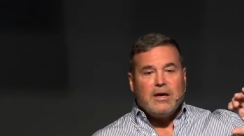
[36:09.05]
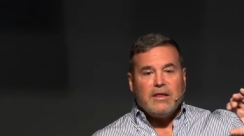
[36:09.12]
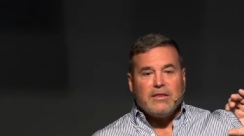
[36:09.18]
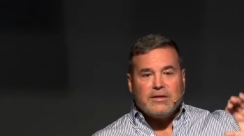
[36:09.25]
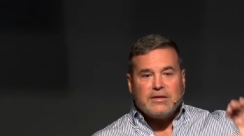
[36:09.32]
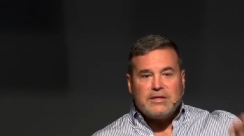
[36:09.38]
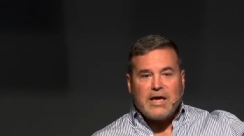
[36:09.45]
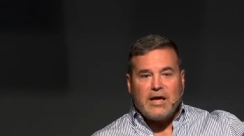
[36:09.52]

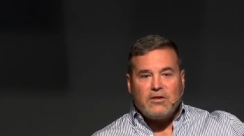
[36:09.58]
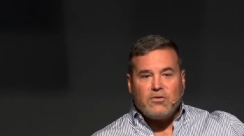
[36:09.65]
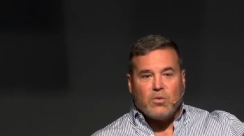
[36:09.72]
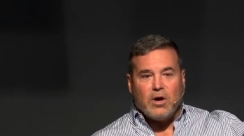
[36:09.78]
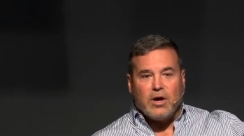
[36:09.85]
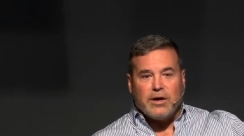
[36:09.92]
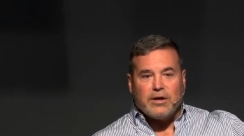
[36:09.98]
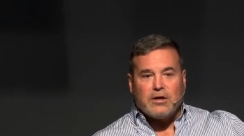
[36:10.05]
The tenth
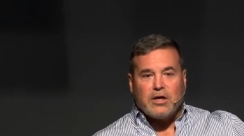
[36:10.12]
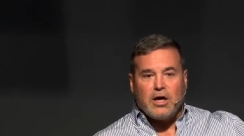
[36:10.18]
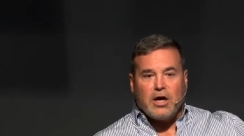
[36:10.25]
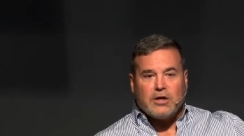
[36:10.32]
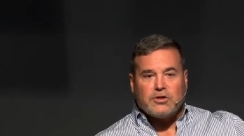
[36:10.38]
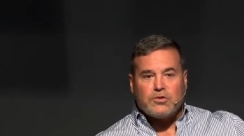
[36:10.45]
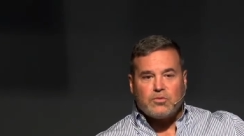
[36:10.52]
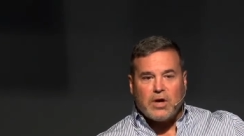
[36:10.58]
one
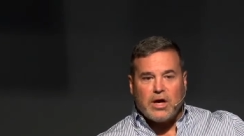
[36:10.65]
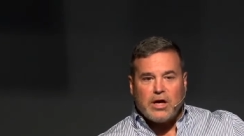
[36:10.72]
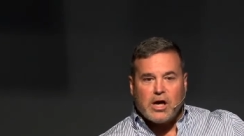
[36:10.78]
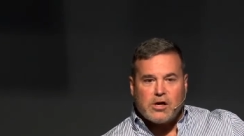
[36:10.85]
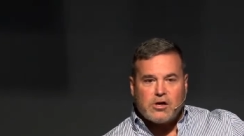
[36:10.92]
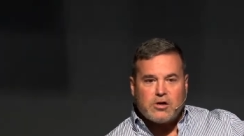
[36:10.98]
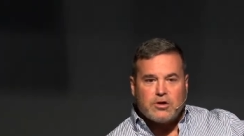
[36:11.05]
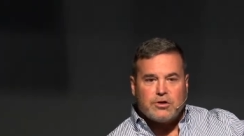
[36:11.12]
cuts right
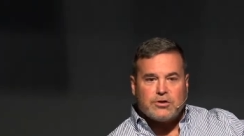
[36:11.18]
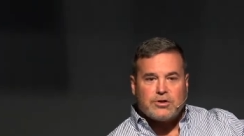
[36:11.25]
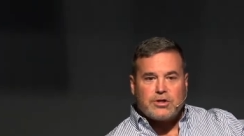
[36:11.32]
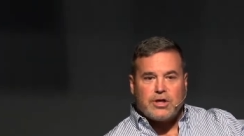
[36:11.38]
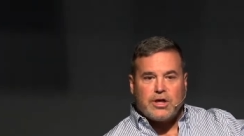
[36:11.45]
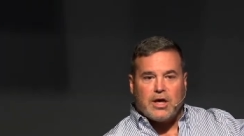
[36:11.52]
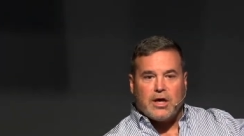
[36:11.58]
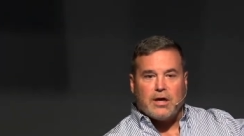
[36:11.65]
under your
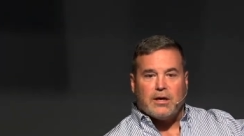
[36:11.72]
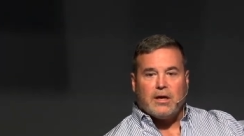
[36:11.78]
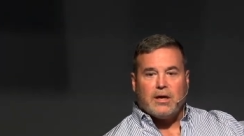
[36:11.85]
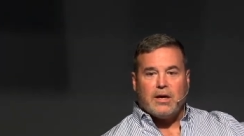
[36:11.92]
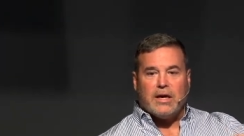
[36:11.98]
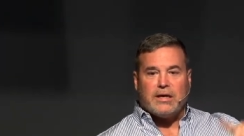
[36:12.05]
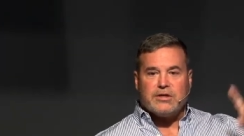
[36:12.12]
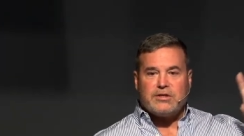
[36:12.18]
skin
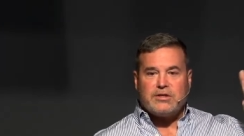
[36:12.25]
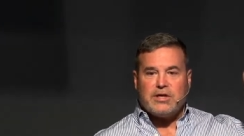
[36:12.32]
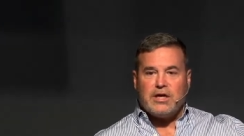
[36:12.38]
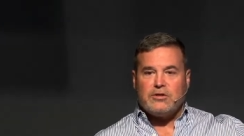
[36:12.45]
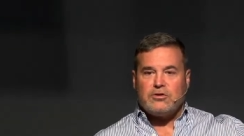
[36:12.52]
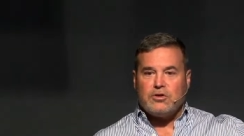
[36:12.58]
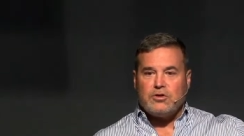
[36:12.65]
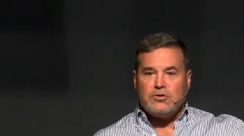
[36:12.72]
and it
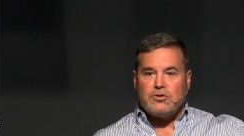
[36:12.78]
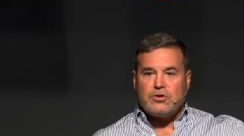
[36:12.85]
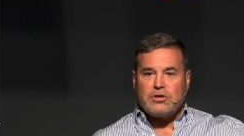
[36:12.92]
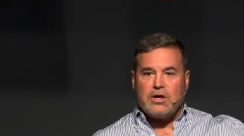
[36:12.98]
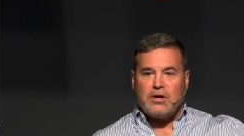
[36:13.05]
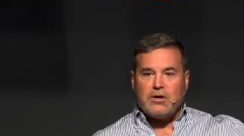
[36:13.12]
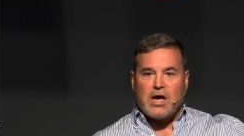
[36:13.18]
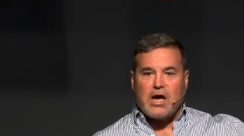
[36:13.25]
says, You
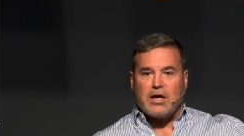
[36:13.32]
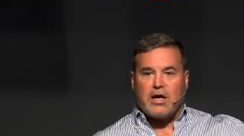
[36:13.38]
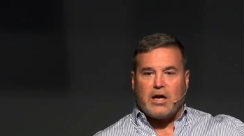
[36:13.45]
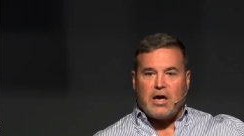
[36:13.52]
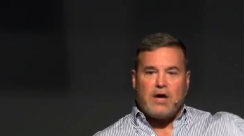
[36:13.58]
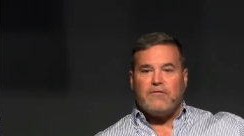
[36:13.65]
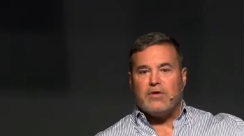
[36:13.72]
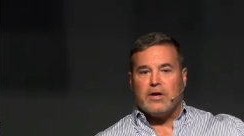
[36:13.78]
shall not
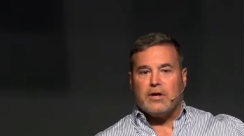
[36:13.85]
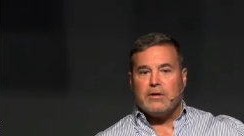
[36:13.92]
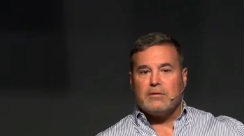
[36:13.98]
covet.